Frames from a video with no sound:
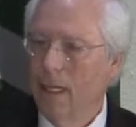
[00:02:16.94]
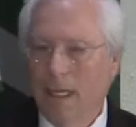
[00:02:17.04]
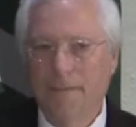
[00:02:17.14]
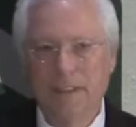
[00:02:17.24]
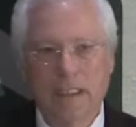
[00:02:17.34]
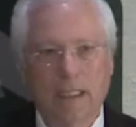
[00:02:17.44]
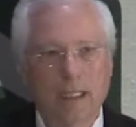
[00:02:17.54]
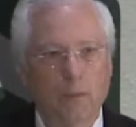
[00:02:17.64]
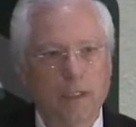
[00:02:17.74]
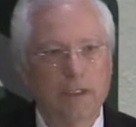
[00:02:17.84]

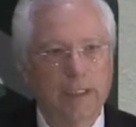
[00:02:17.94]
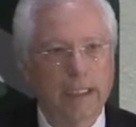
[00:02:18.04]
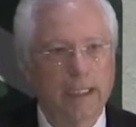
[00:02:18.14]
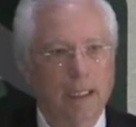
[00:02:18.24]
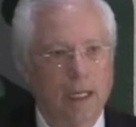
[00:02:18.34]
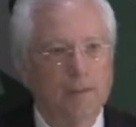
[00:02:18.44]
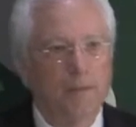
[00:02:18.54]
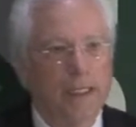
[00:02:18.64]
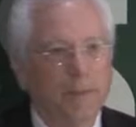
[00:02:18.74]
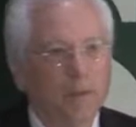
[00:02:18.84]
Obviously, we're seeing a lot
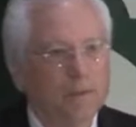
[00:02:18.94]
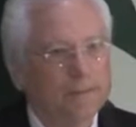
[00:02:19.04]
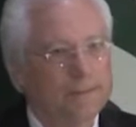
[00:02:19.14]
of people.